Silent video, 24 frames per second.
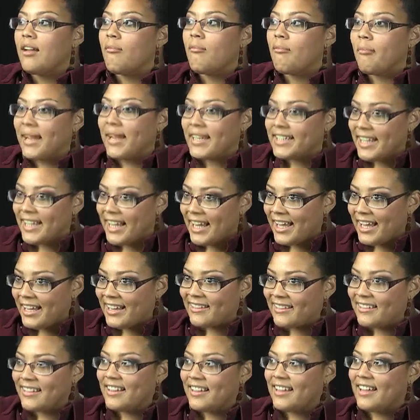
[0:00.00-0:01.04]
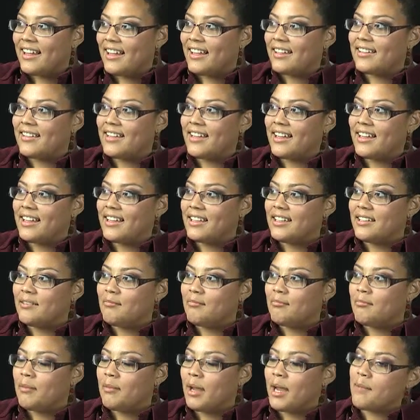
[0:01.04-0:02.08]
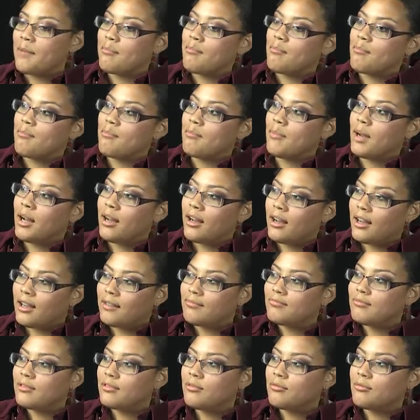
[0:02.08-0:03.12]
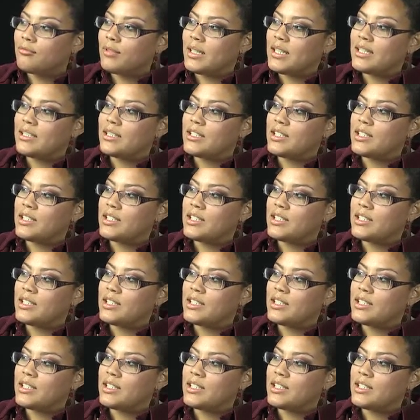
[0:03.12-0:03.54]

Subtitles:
My dad, and then my mom went